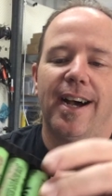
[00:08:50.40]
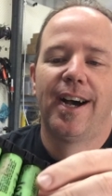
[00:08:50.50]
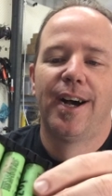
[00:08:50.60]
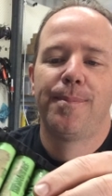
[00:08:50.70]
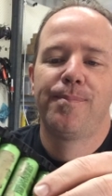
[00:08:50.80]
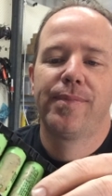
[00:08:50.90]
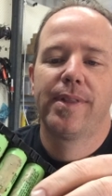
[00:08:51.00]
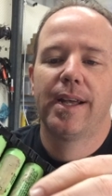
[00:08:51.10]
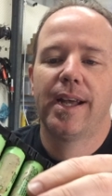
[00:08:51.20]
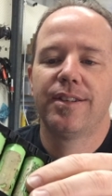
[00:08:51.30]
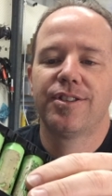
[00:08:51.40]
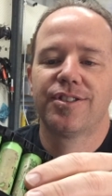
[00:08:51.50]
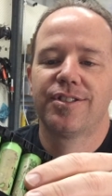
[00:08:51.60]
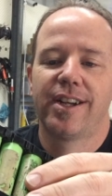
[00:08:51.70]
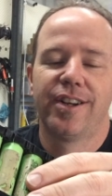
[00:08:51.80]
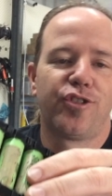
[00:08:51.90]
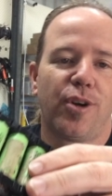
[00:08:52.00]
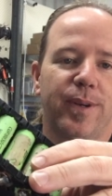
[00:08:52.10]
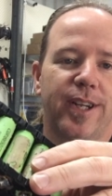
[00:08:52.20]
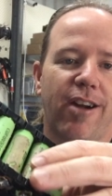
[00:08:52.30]
um, and just started
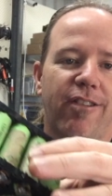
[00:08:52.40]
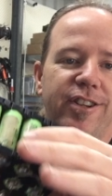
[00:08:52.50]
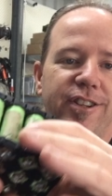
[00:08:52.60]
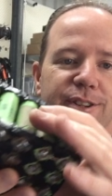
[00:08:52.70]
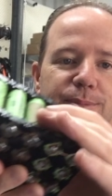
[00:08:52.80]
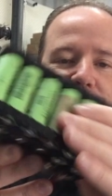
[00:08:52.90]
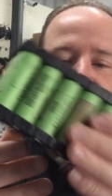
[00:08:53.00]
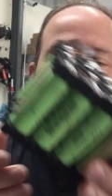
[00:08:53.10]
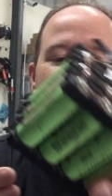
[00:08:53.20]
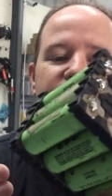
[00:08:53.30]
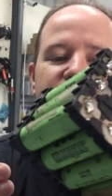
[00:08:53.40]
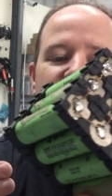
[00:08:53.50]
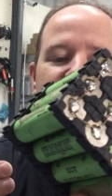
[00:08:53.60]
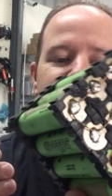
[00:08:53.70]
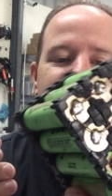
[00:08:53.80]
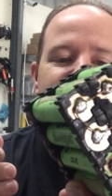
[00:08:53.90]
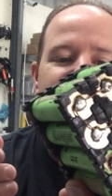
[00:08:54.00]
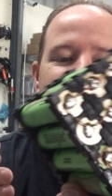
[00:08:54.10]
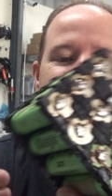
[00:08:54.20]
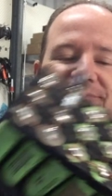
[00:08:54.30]
dropping current into them and, and um,
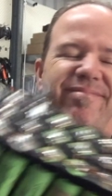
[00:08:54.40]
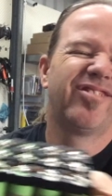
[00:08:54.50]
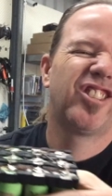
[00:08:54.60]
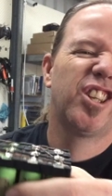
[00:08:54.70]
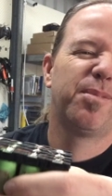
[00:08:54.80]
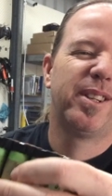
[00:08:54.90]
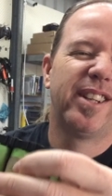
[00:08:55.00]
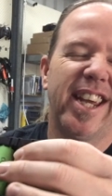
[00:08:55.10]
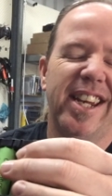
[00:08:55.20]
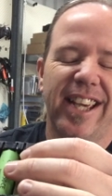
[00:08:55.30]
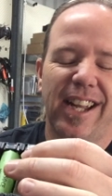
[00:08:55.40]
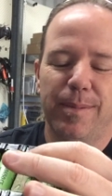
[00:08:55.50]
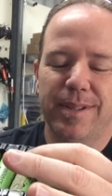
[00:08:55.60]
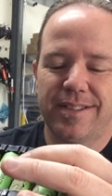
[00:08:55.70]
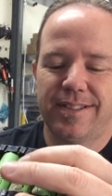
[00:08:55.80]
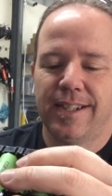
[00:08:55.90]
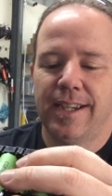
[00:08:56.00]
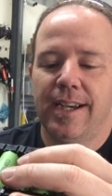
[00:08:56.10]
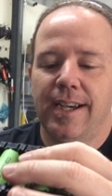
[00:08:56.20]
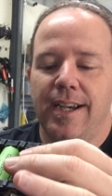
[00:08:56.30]
turn them into heating elements.
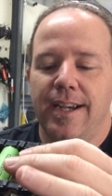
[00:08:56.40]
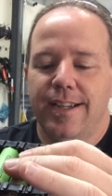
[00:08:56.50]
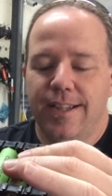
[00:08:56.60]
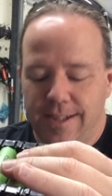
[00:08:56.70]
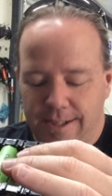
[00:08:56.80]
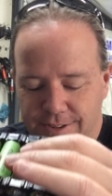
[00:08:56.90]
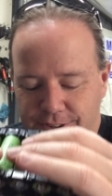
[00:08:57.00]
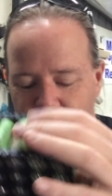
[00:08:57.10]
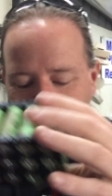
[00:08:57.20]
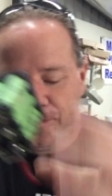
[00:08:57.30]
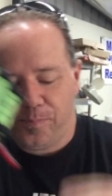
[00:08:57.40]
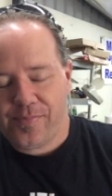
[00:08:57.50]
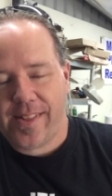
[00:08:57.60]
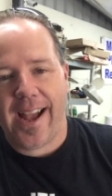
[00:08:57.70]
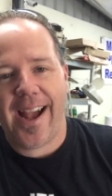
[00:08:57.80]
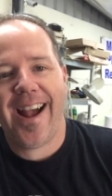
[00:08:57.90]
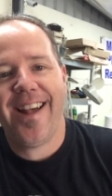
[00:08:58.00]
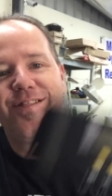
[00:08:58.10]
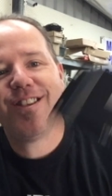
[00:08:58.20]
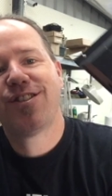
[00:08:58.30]
So
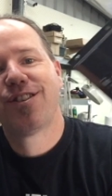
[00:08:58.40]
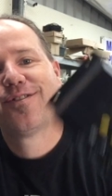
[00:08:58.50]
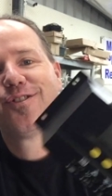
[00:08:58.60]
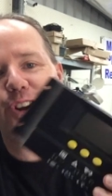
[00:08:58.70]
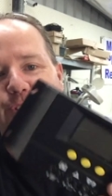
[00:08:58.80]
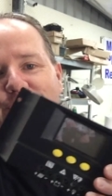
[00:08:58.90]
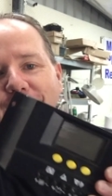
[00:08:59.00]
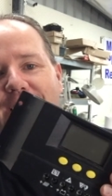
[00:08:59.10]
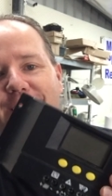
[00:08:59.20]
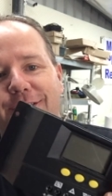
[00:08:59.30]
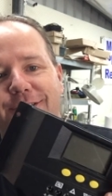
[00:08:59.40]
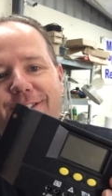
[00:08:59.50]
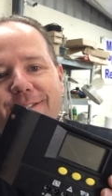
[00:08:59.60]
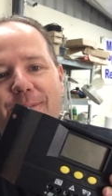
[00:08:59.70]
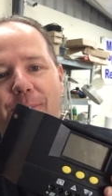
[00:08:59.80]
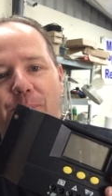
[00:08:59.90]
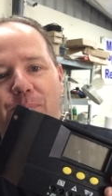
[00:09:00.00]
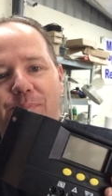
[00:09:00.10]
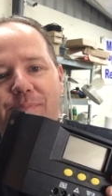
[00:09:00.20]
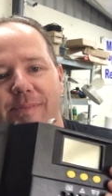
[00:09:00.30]
had this have not failed,
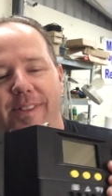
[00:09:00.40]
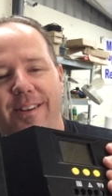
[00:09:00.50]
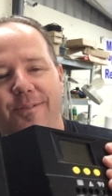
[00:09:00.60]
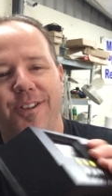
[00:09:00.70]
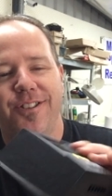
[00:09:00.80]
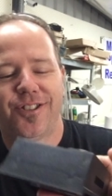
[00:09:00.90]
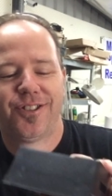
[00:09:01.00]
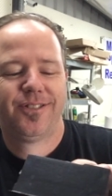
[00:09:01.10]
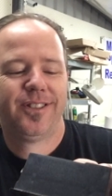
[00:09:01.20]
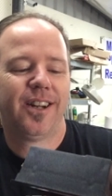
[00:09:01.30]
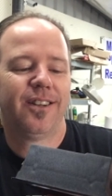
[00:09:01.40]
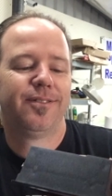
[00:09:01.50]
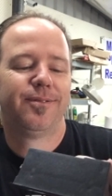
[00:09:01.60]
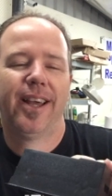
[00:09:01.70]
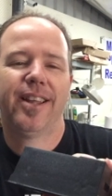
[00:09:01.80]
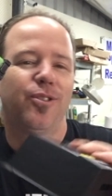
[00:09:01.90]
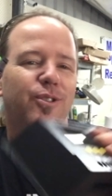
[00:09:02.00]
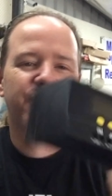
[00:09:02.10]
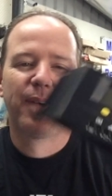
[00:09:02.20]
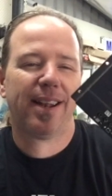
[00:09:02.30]
which you know it's
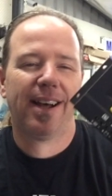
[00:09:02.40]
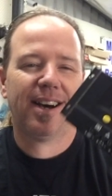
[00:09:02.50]
also had